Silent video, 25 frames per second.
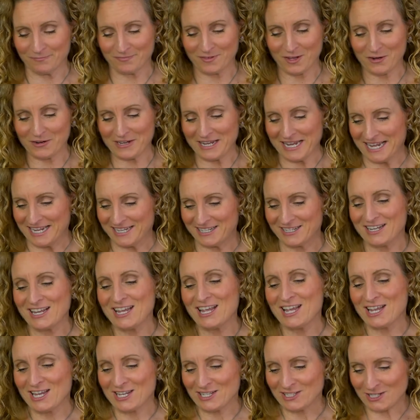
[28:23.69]
Okay,
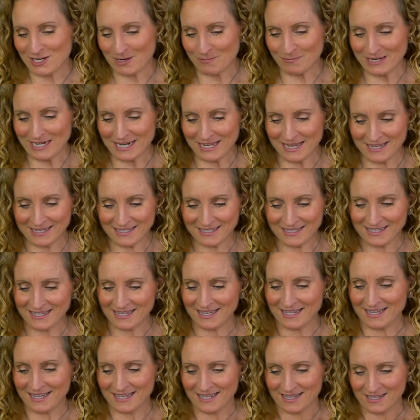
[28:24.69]
Gemini,
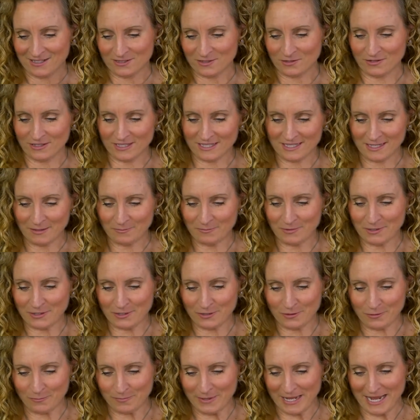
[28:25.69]
so this I'm going to
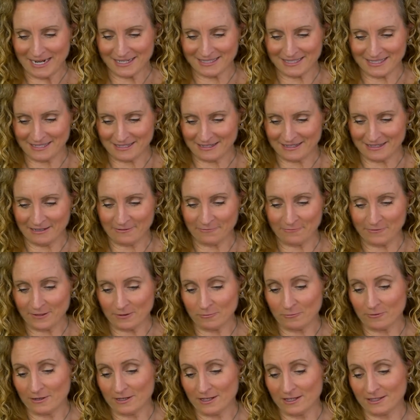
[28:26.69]
go back to if
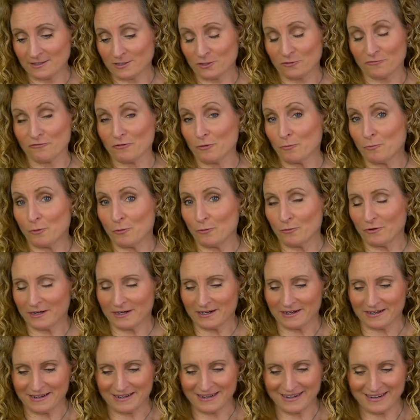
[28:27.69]
it is a
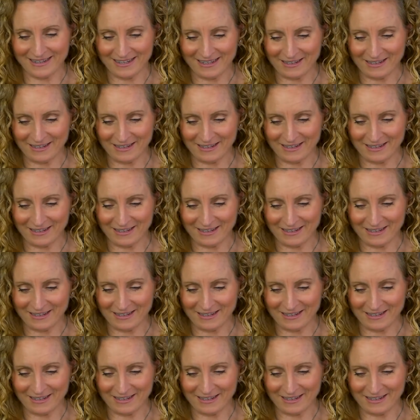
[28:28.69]
reporter,